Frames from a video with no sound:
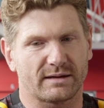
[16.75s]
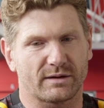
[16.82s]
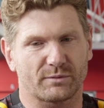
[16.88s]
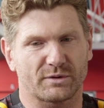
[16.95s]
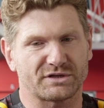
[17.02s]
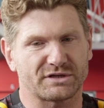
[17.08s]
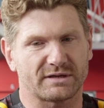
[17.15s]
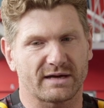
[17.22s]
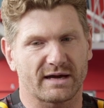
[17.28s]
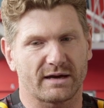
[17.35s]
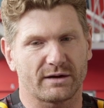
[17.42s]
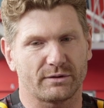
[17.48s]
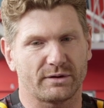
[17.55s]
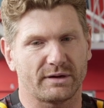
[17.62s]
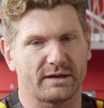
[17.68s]
like Richard
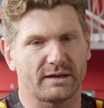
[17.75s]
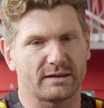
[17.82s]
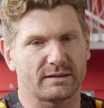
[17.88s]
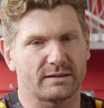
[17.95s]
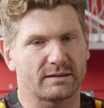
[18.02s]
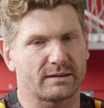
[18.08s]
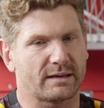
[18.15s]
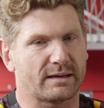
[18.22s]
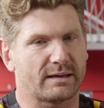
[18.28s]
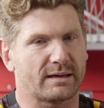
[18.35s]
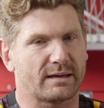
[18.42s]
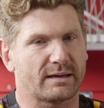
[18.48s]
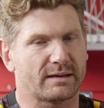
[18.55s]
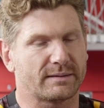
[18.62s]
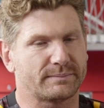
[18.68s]
Kahui and
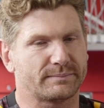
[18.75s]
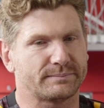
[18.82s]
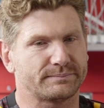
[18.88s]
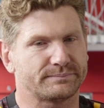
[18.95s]
um,